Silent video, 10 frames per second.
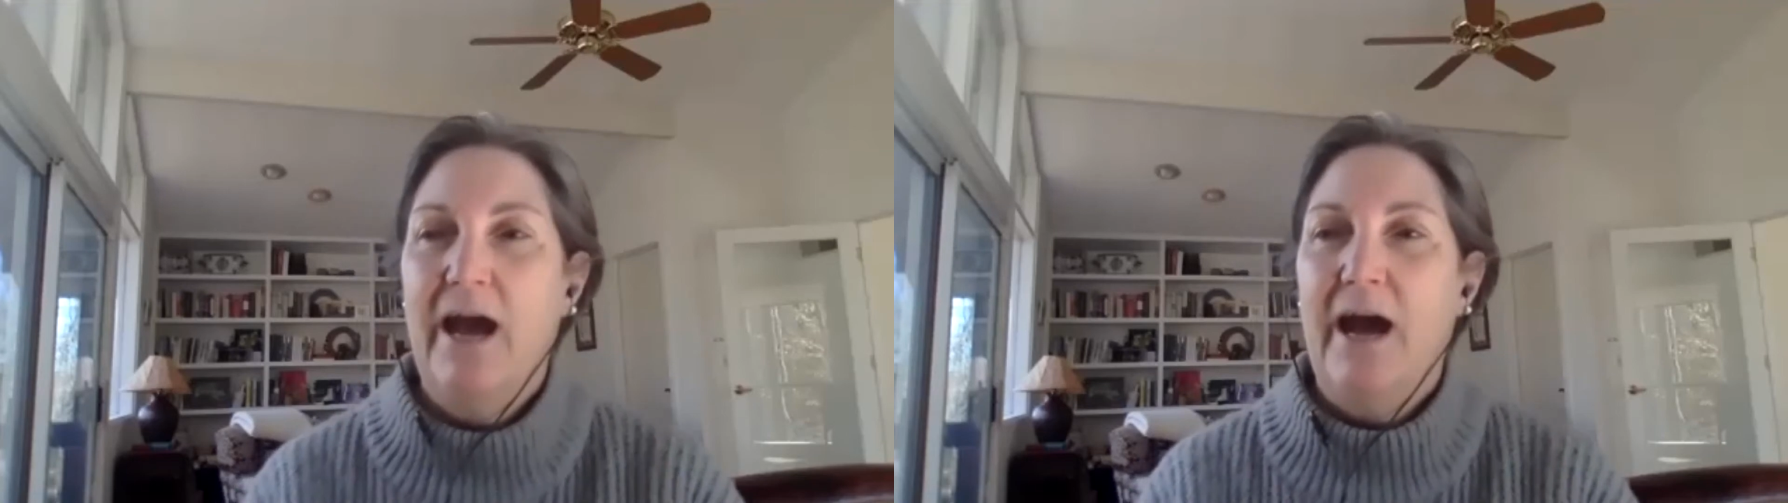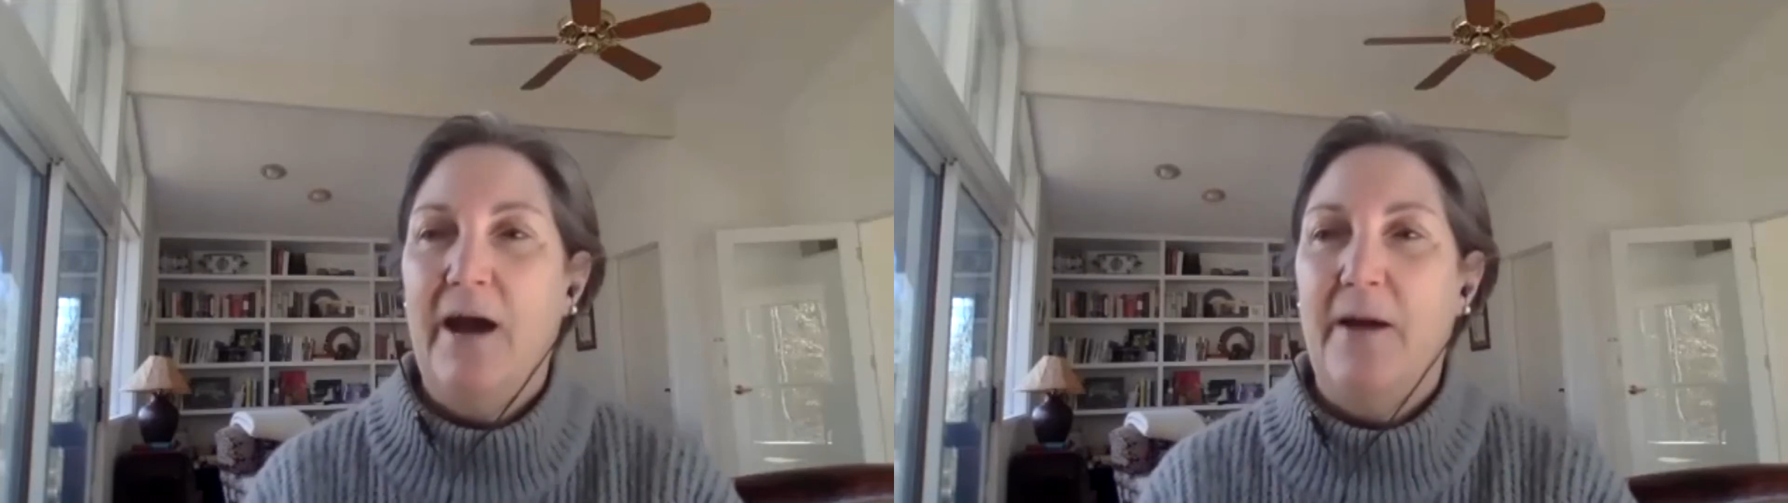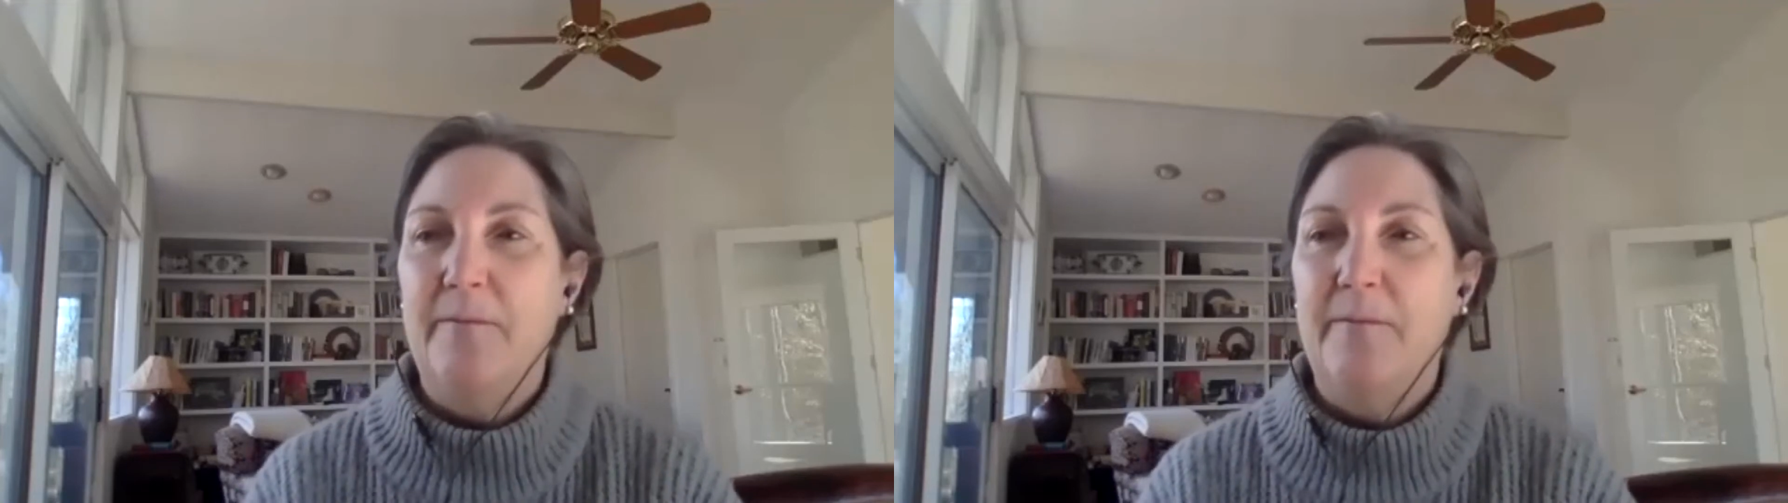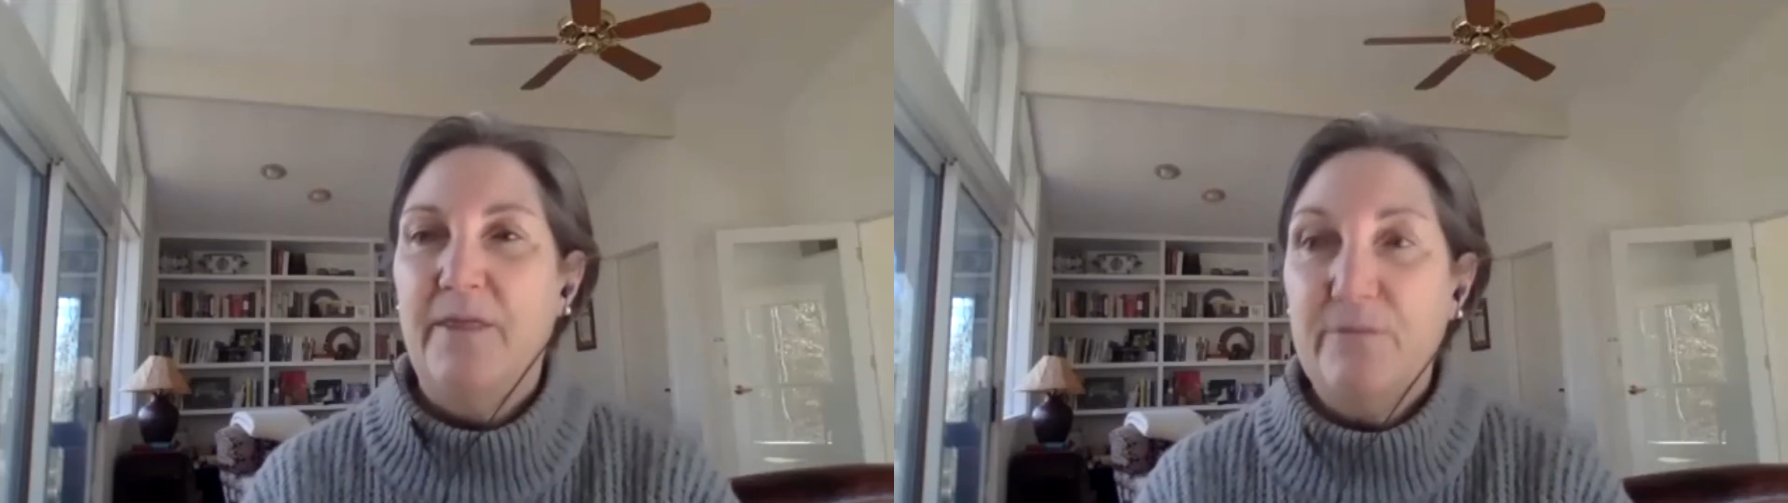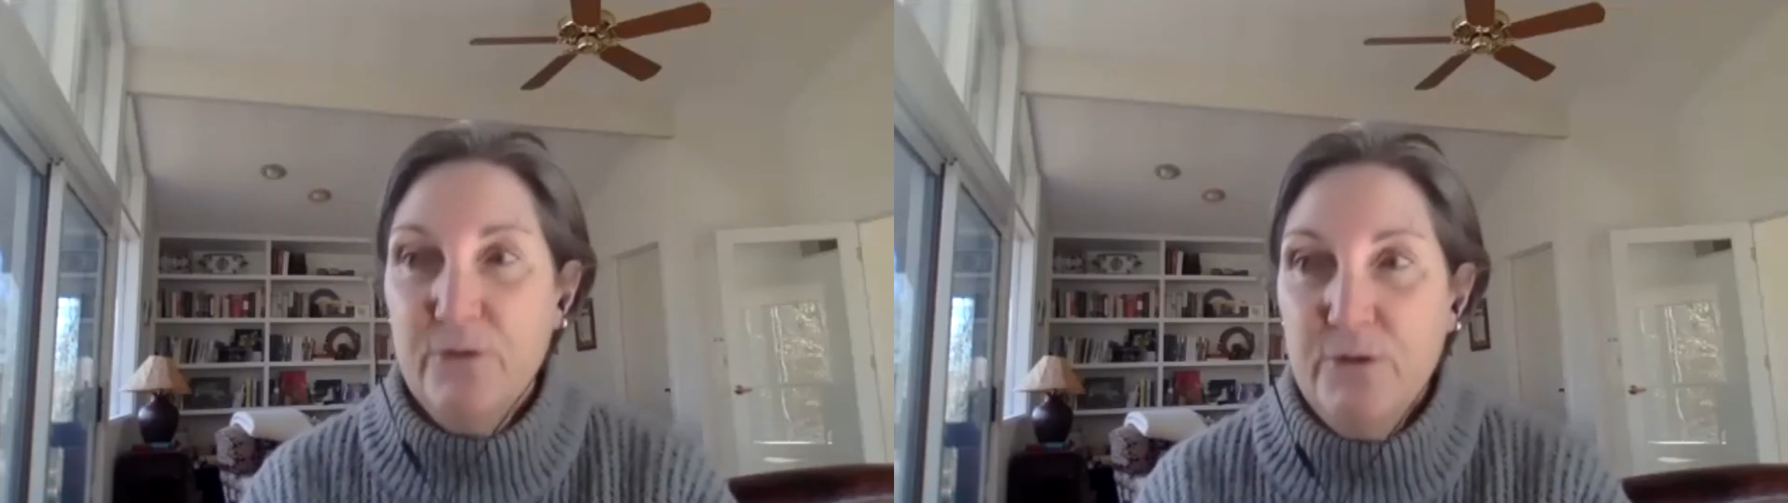But
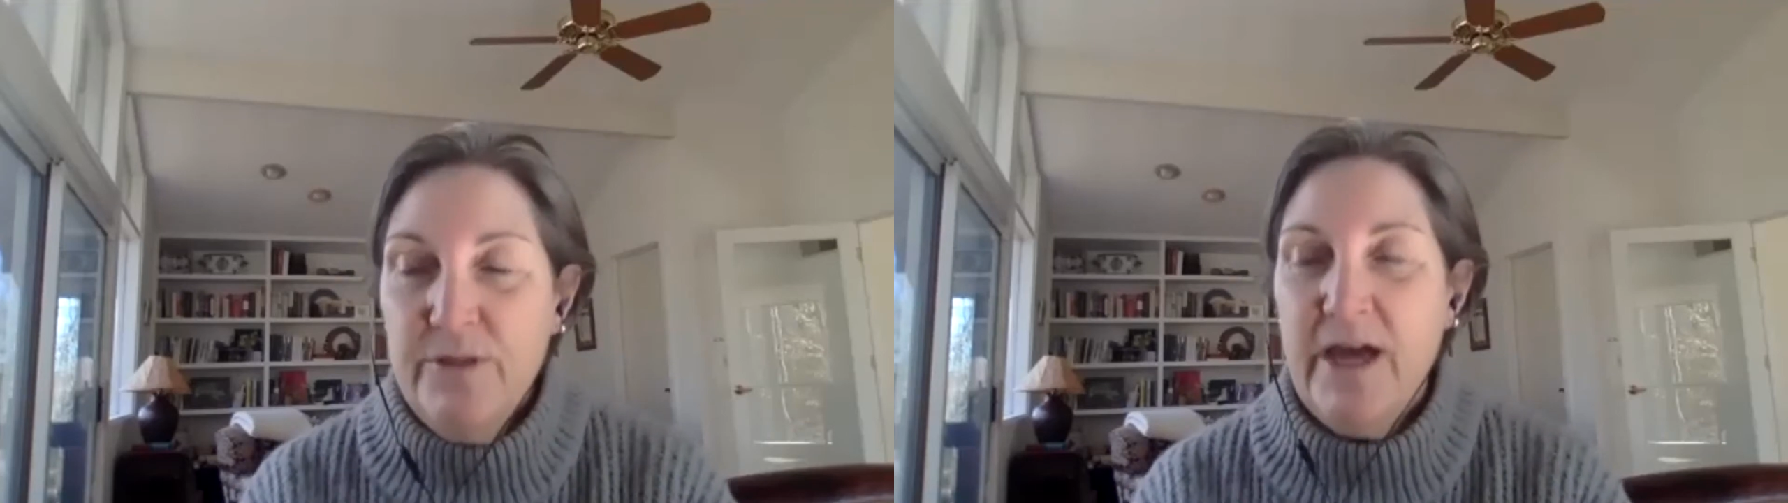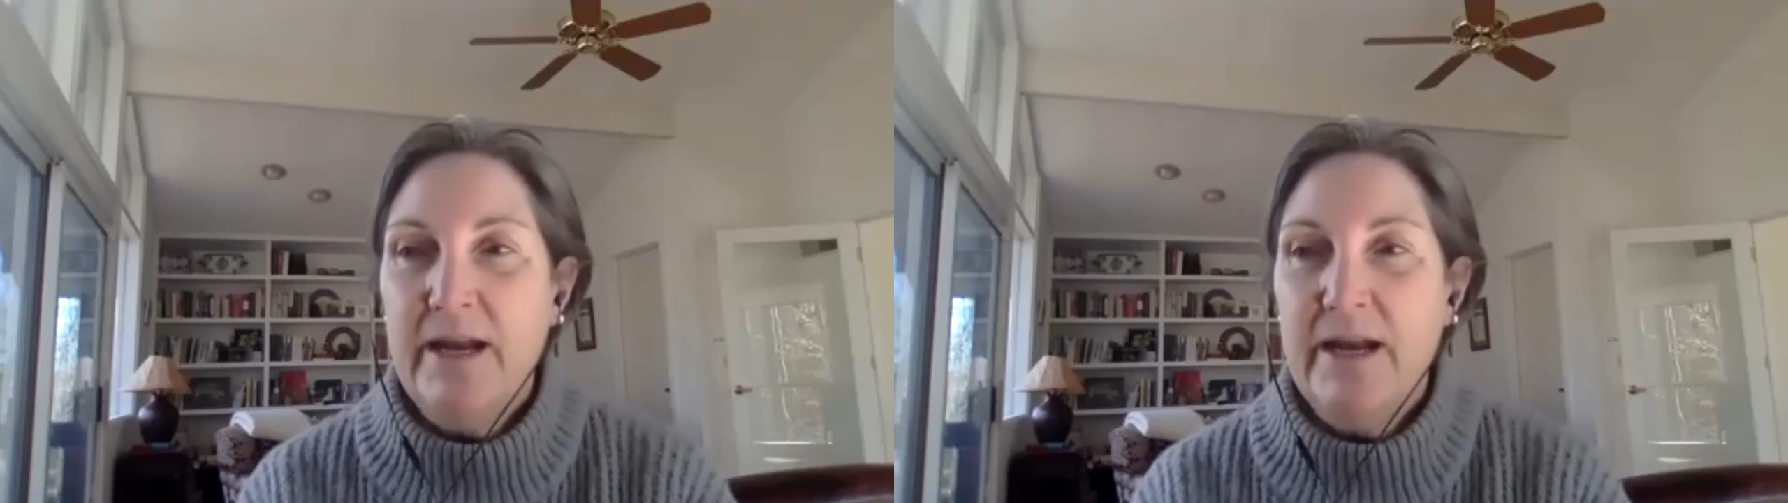through that,